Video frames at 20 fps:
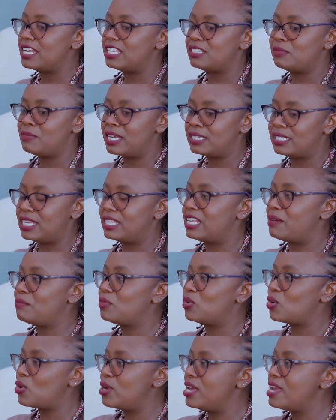in as much as
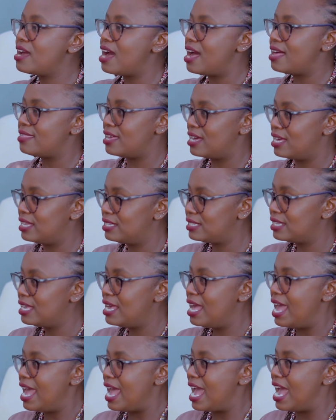I'm growing others
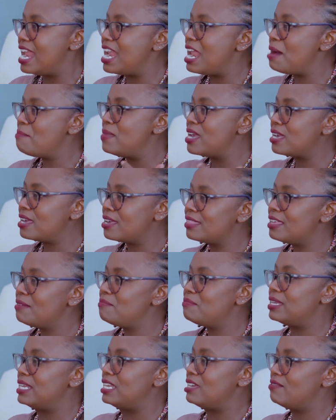and I'm making
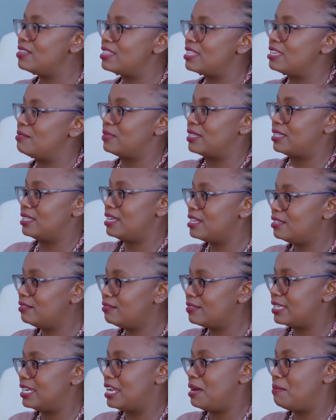them believe in
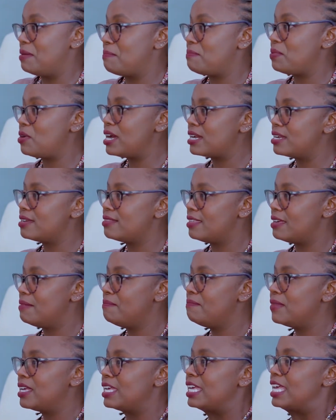themselves and I'm empowering
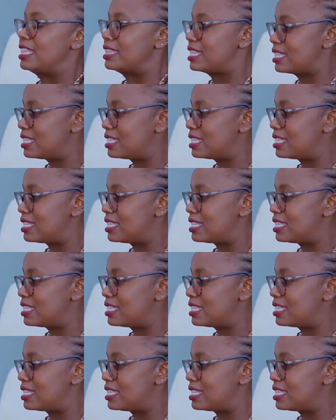them.